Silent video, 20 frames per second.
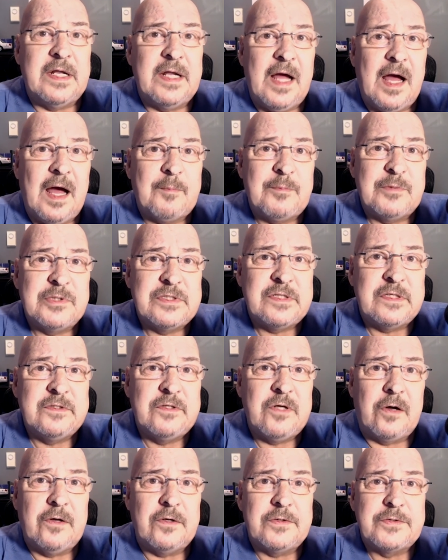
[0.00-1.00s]
happen to
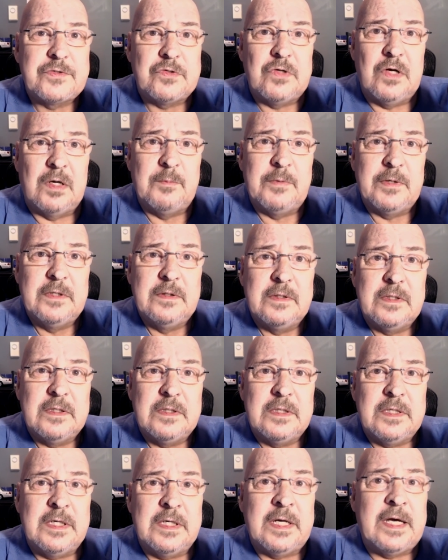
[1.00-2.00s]
Donald Trump,
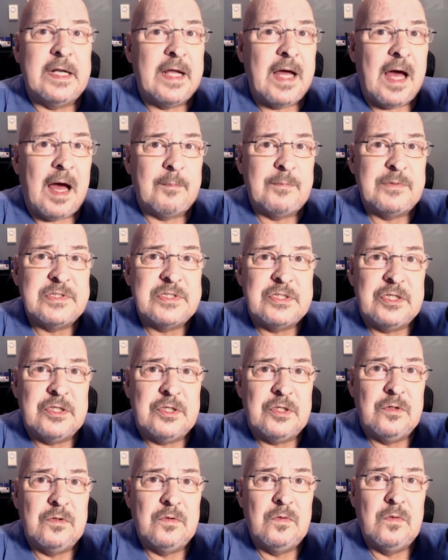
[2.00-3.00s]
it can happen to
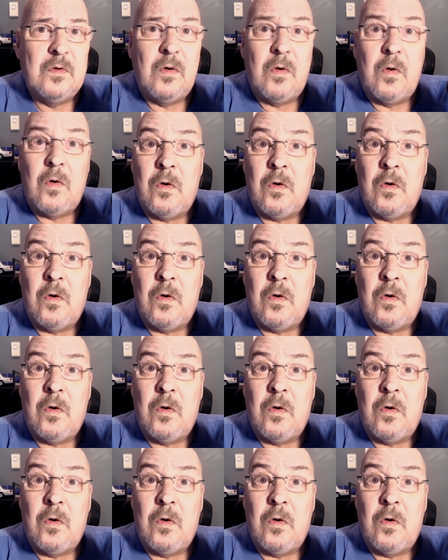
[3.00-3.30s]
you